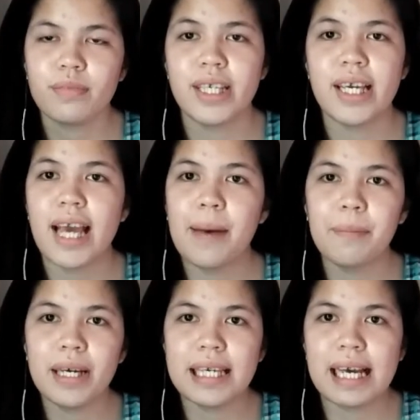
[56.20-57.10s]
the
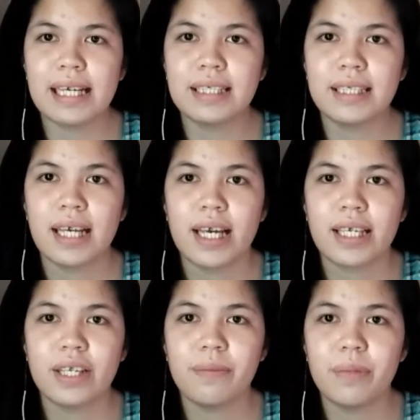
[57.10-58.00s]
MIS
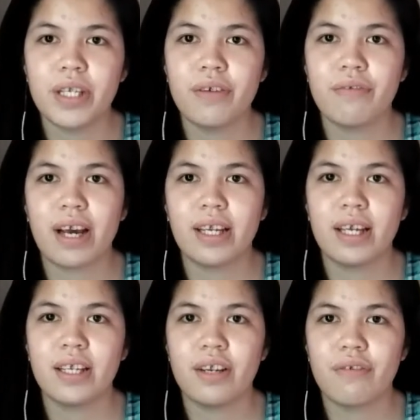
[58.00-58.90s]
can be
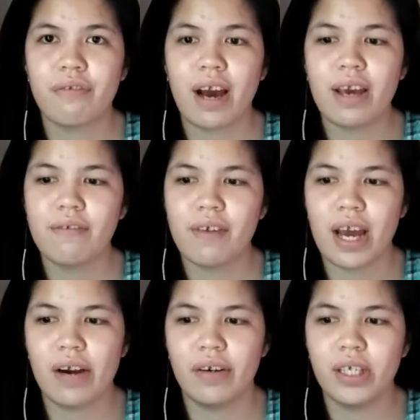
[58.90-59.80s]
divided in five
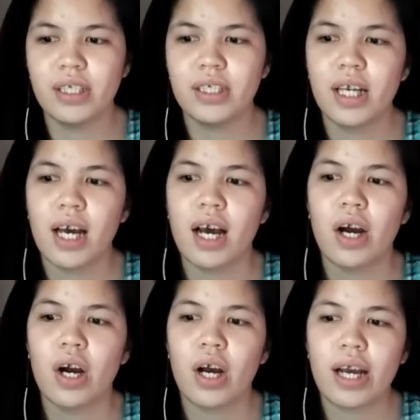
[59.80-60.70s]
eras
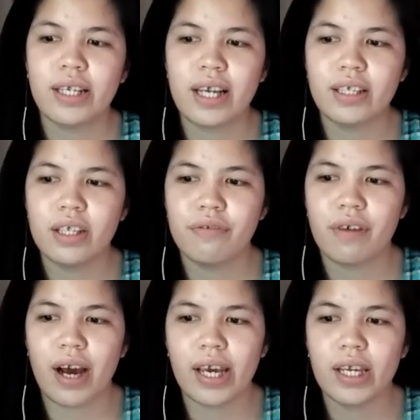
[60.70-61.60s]

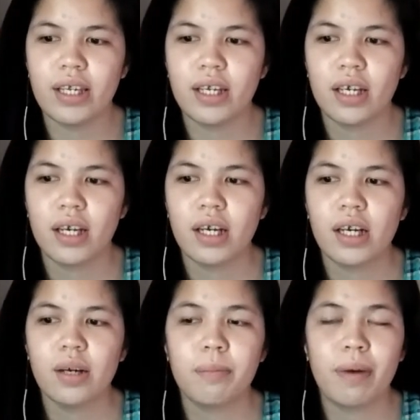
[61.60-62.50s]
identified
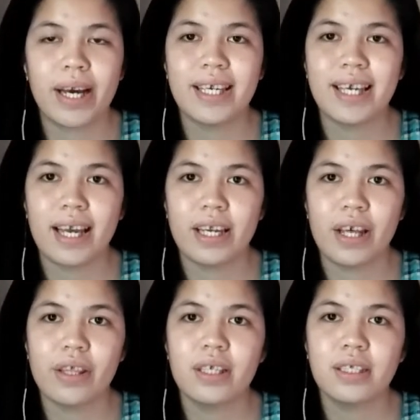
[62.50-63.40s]
by
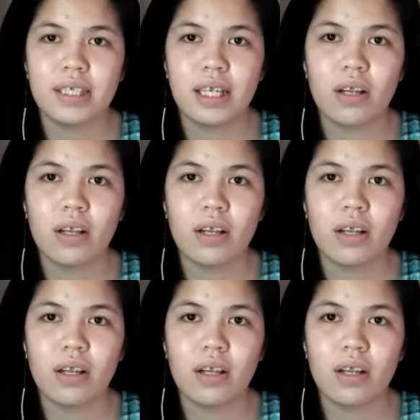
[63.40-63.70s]
Kenneth C.